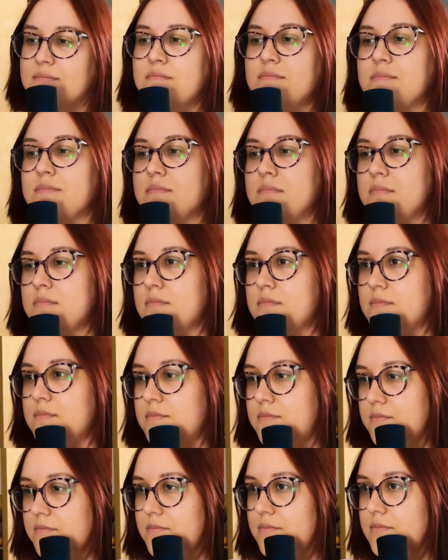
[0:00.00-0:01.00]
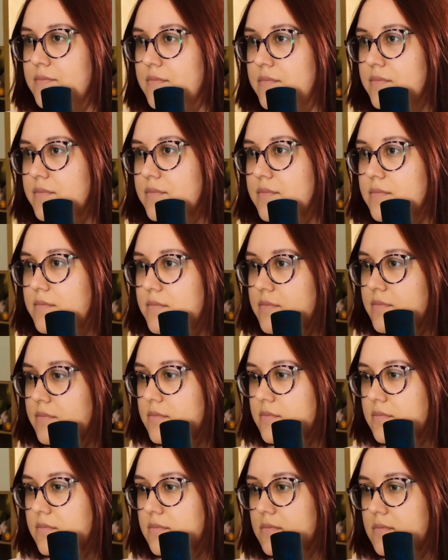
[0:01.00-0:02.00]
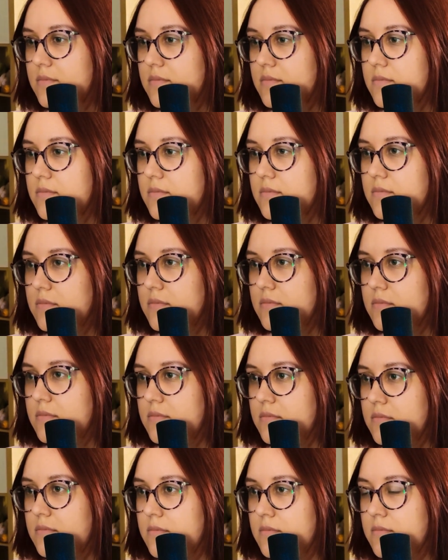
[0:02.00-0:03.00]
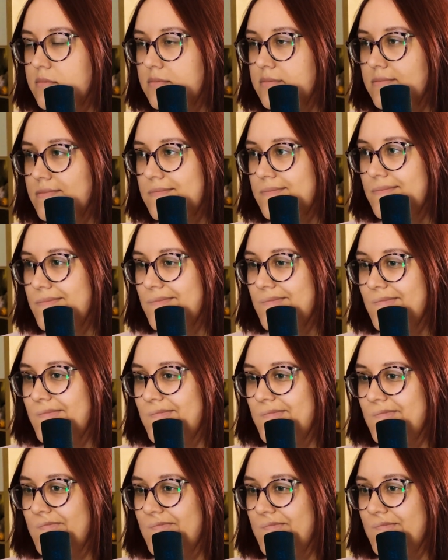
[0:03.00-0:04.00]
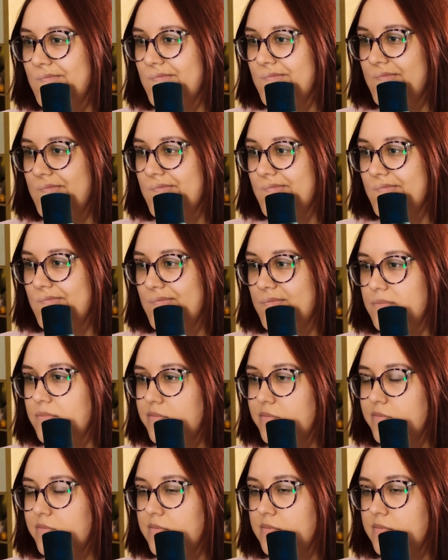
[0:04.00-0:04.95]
Nothing is said.